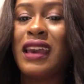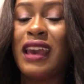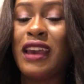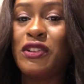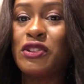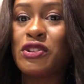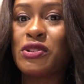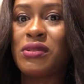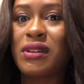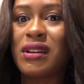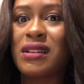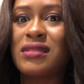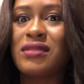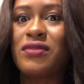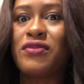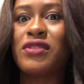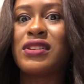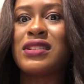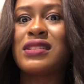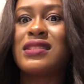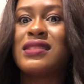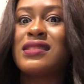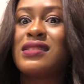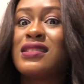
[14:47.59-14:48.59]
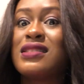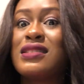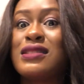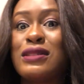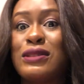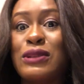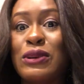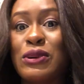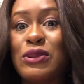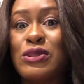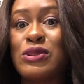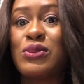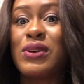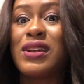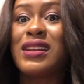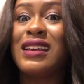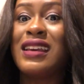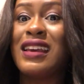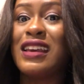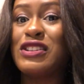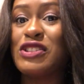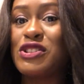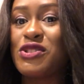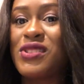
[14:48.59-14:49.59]
interest versus these loans where the
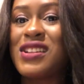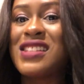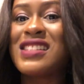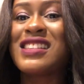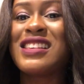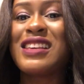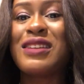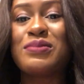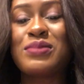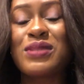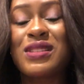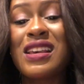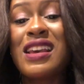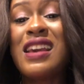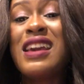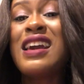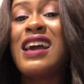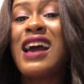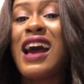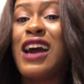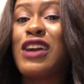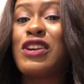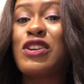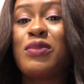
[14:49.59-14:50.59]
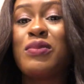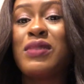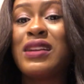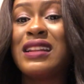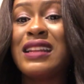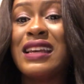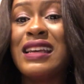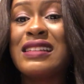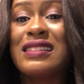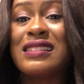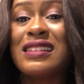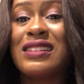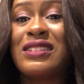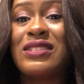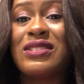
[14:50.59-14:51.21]
interest keeps accumulating.